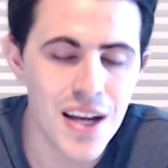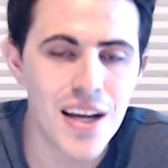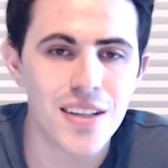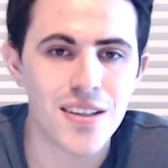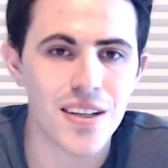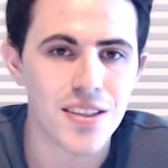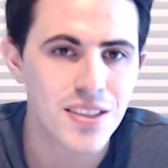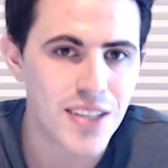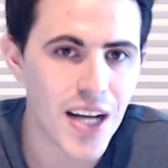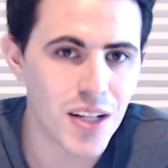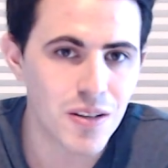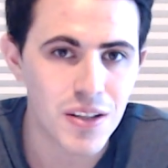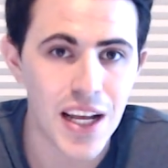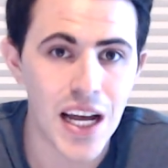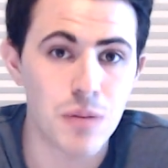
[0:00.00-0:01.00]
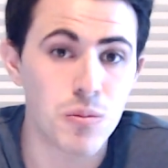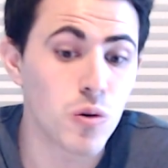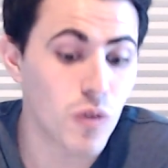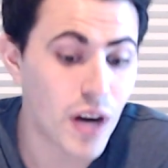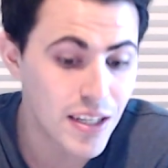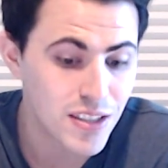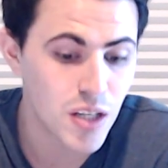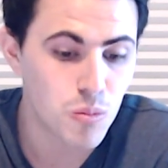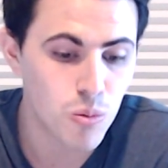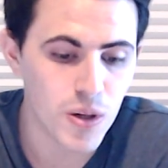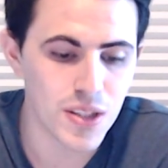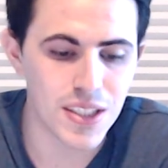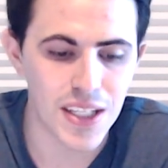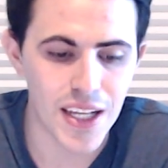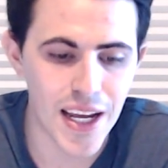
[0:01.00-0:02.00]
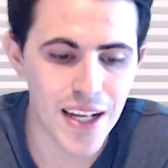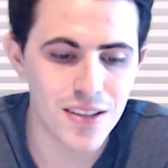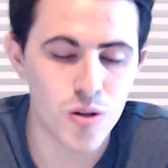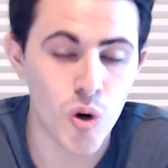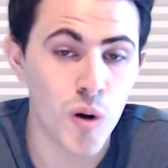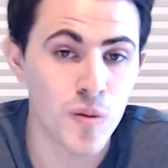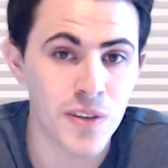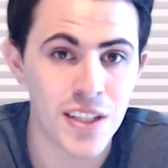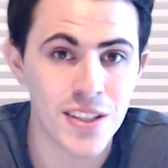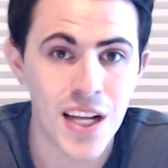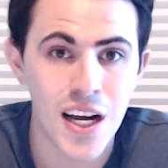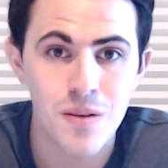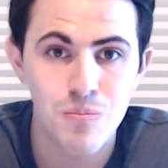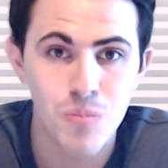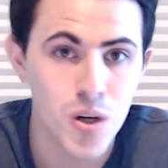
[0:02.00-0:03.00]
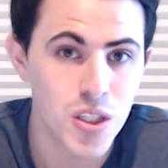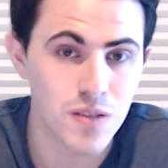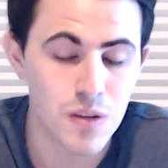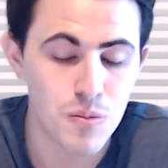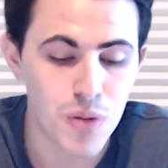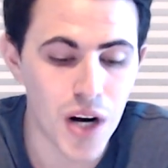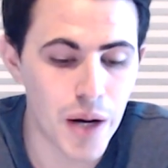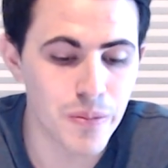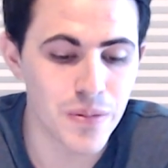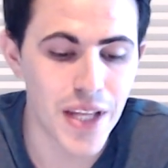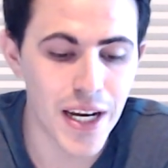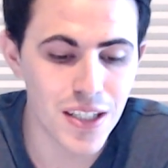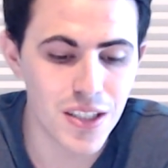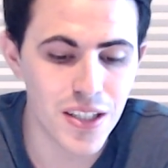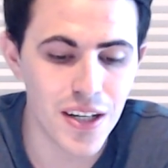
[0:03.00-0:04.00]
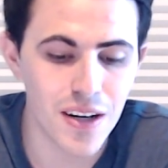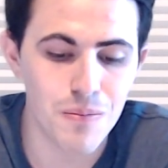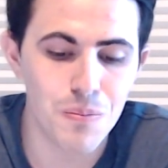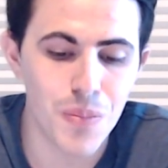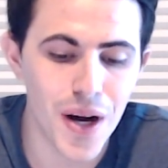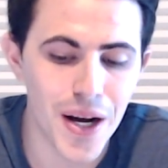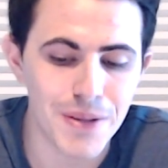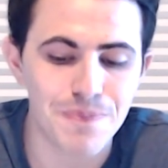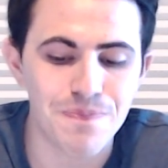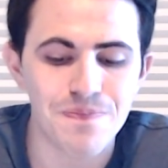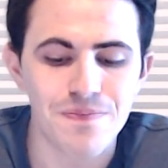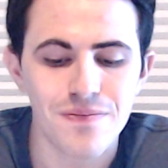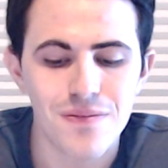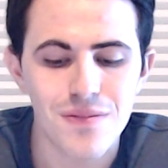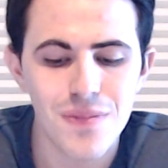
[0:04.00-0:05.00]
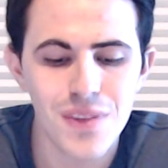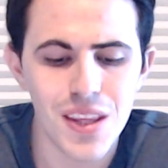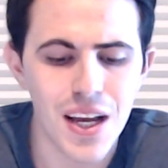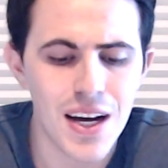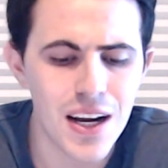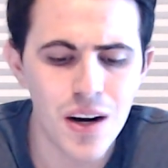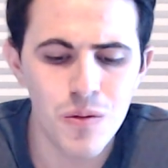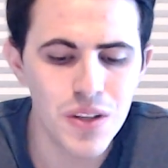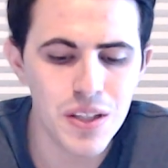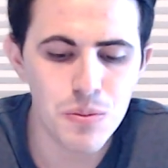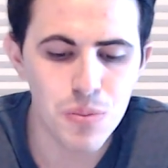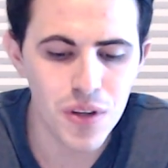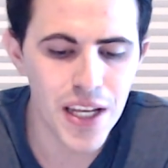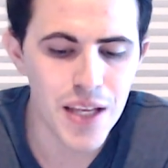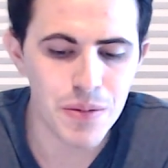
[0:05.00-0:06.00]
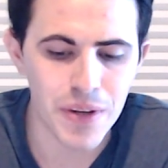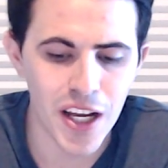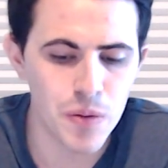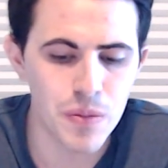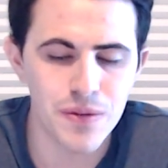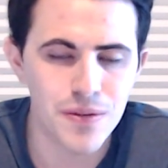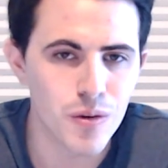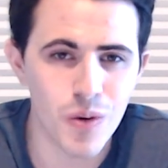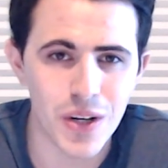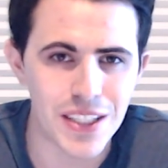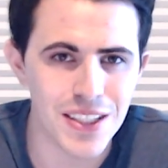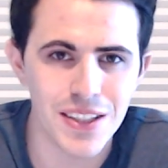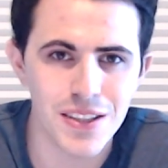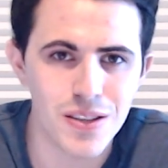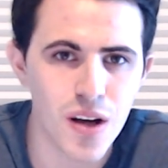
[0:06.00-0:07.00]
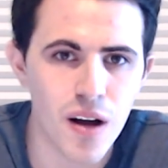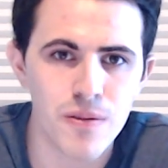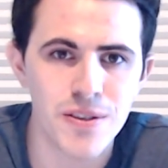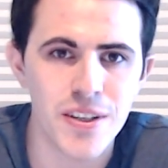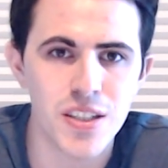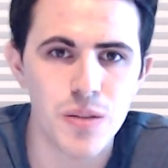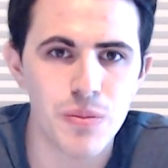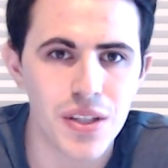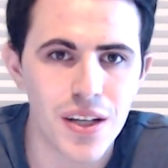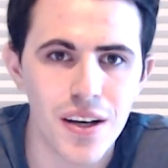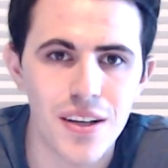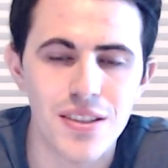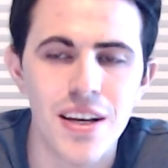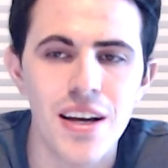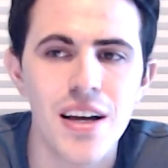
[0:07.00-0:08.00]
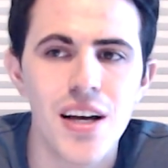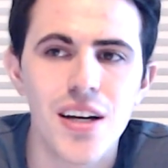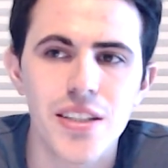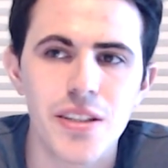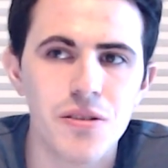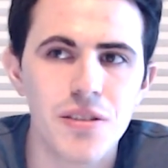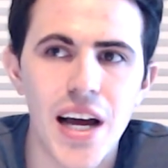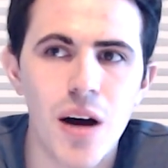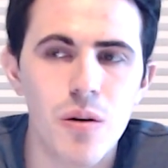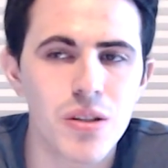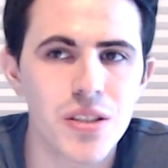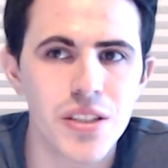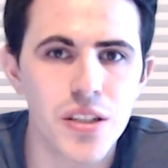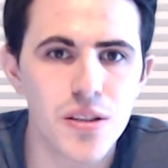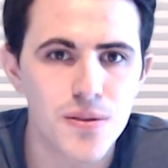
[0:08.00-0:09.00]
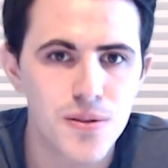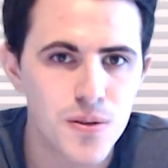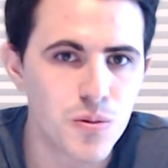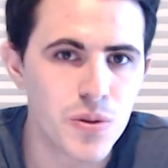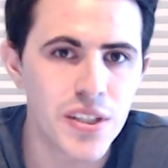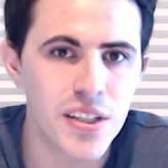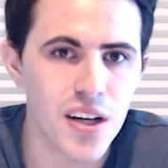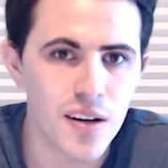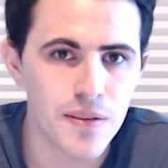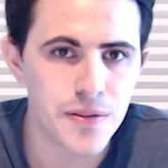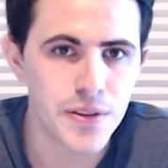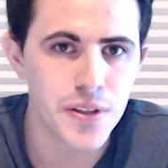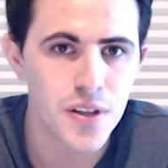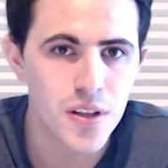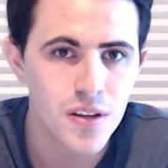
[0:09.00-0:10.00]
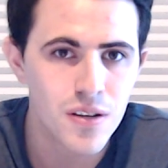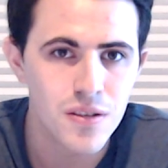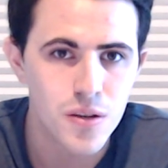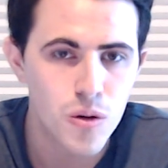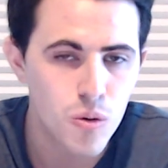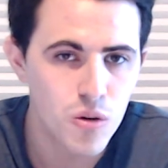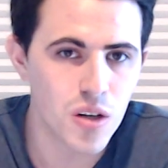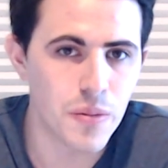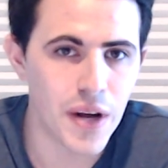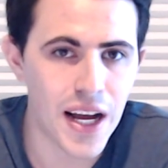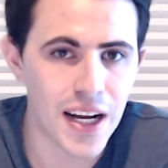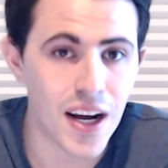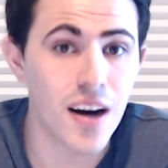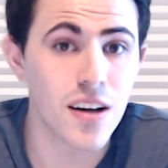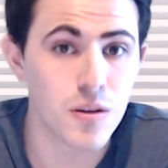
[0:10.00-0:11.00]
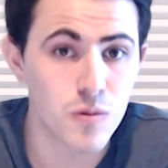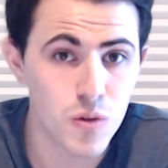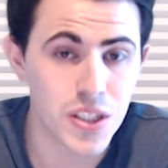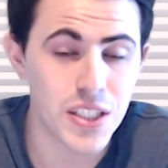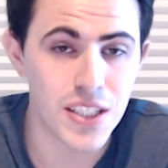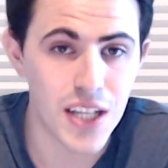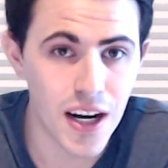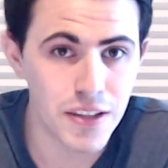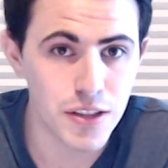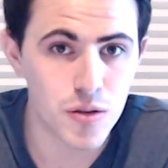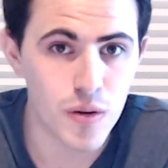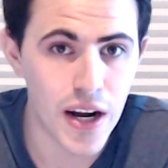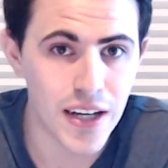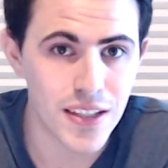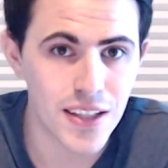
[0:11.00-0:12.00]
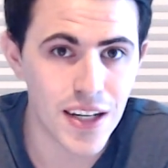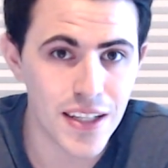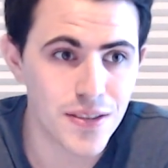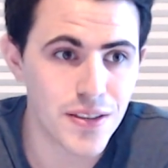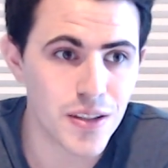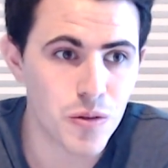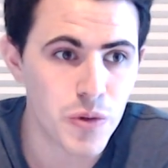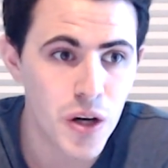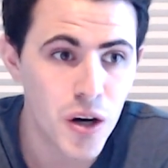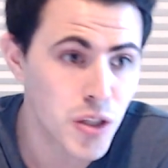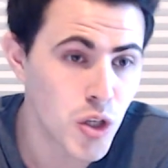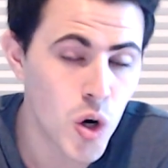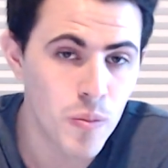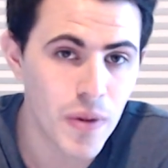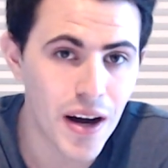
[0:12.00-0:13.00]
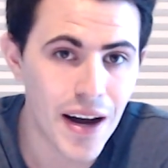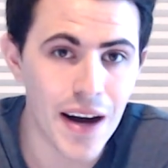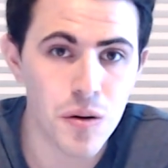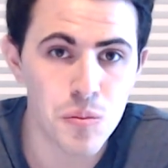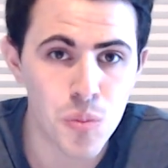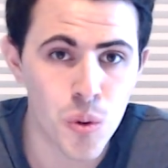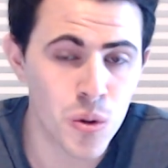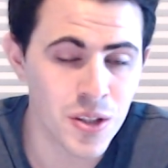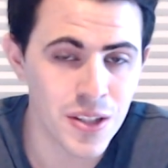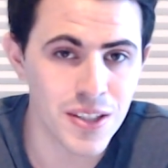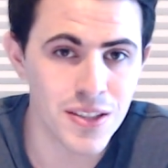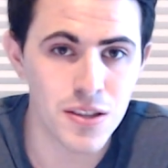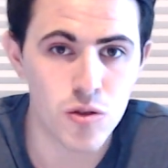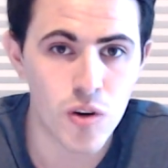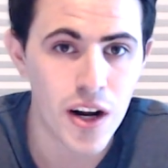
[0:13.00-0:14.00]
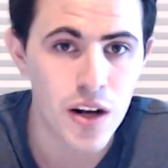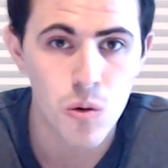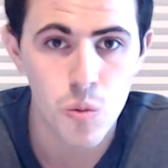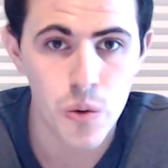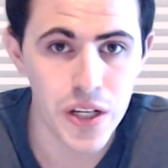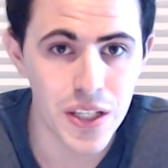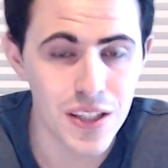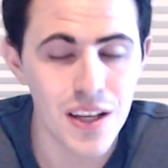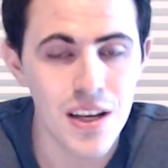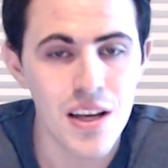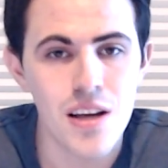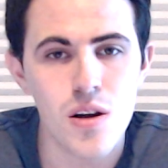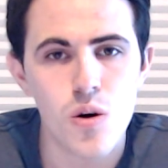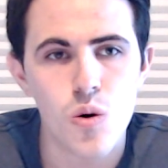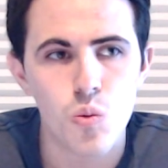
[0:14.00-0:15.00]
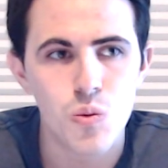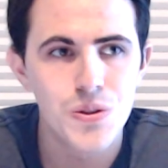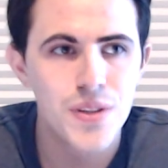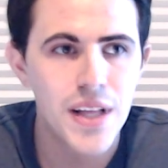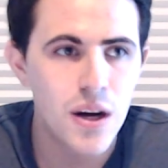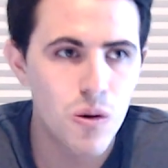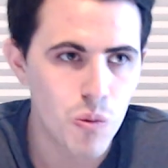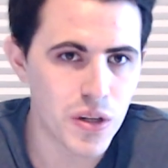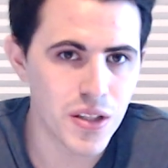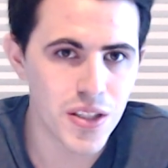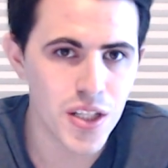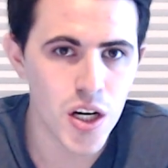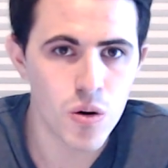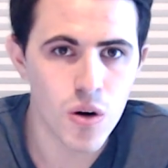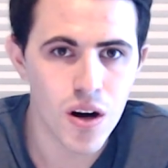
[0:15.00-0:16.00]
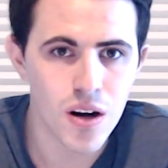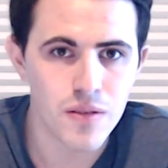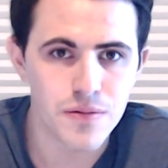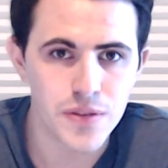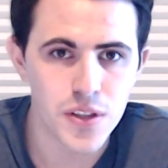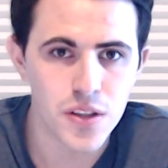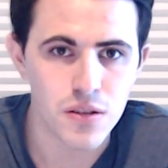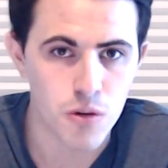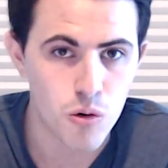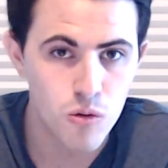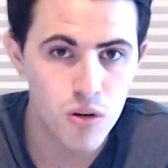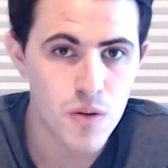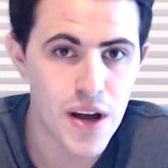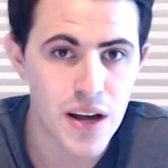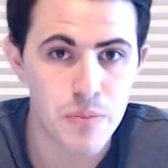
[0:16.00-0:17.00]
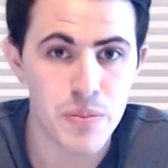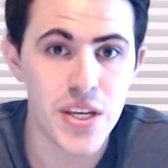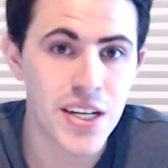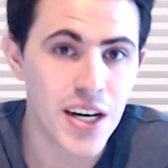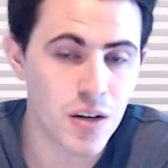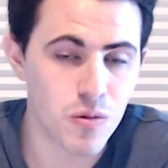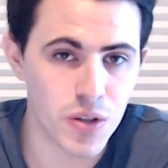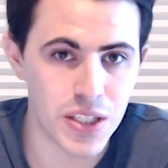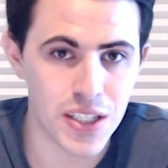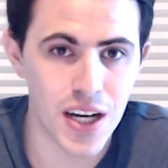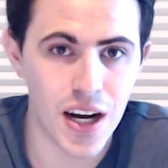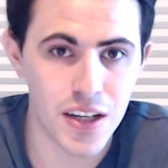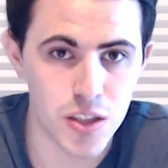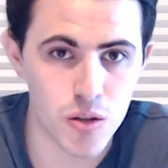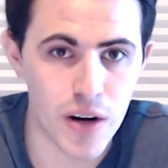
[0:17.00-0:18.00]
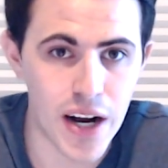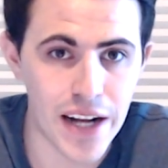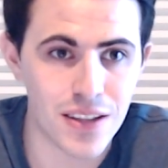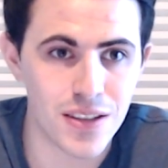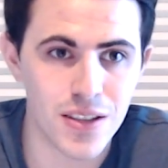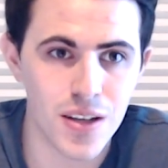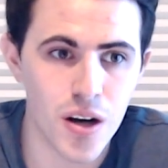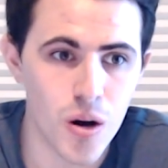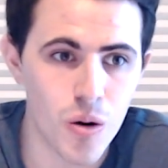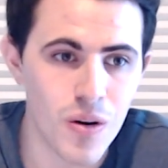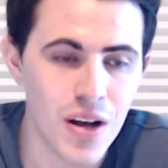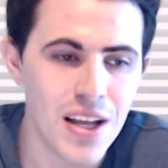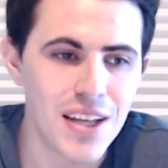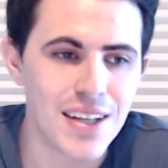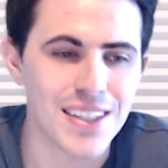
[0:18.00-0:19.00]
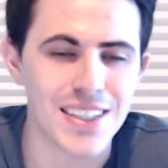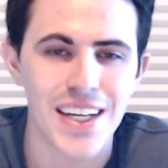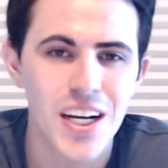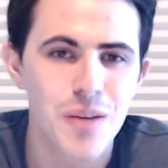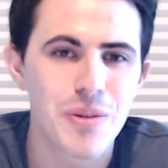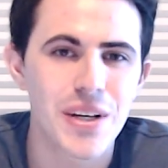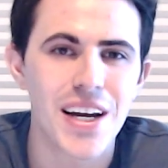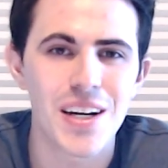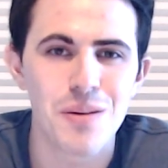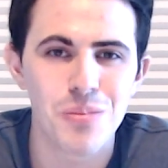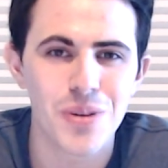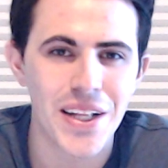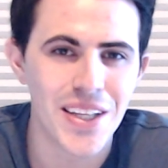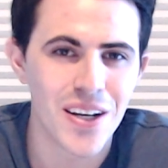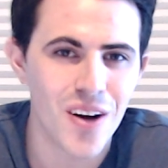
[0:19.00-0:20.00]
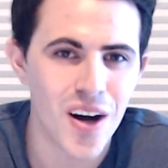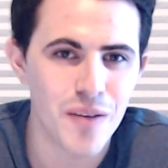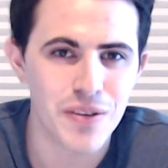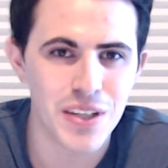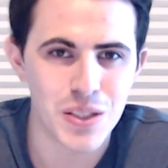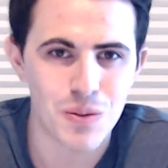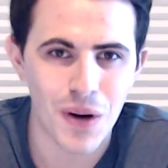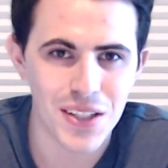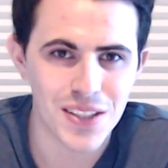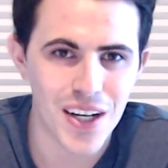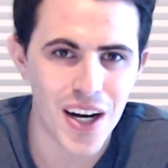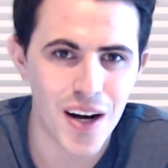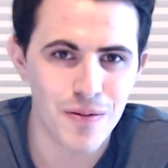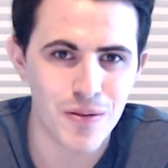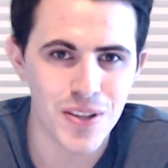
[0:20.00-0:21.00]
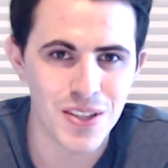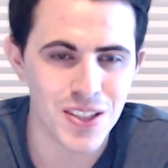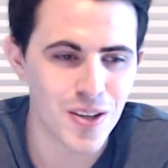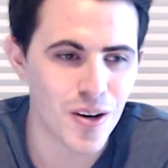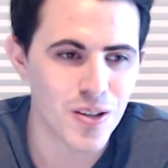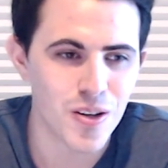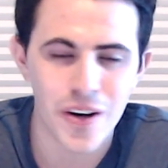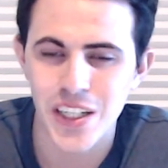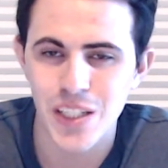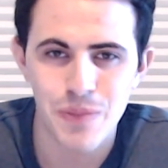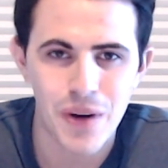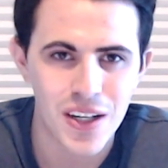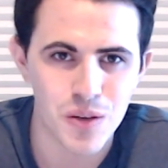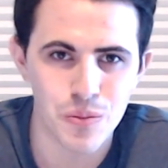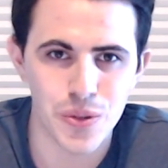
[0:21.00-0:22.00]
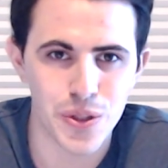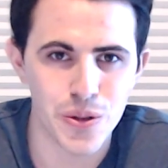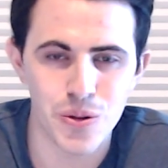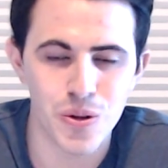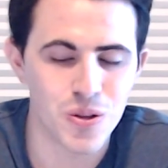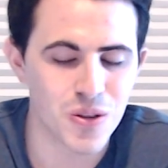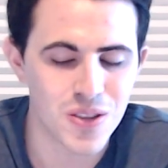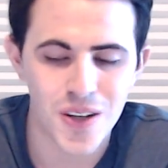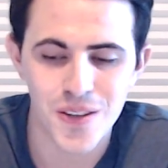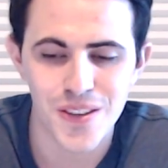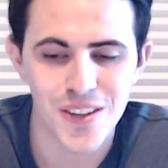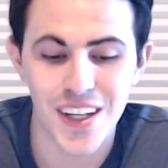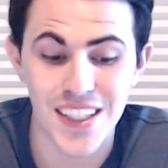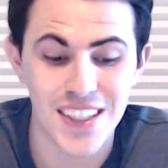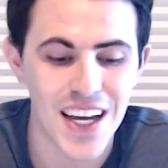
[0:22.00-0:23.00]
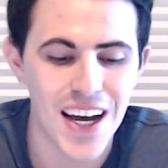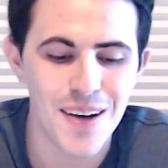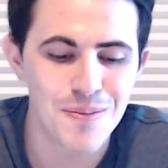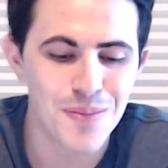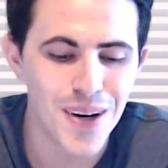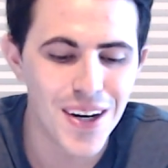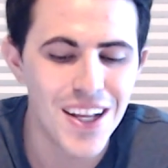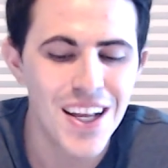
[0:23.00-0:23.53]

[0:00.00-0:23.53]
that the salary cap will rise up once again. So hopefully it's not much of a problem next year. But I don't really blame Gettleman for what he did this offseason, because you're now in year 3 of your quarterback on a rookie contract, and I think we all know about how important it is to try and win with that window of your quarterback being on a rookie contract. So Gettleman kind of played that off in his press conference and started talking about computers or something like that. But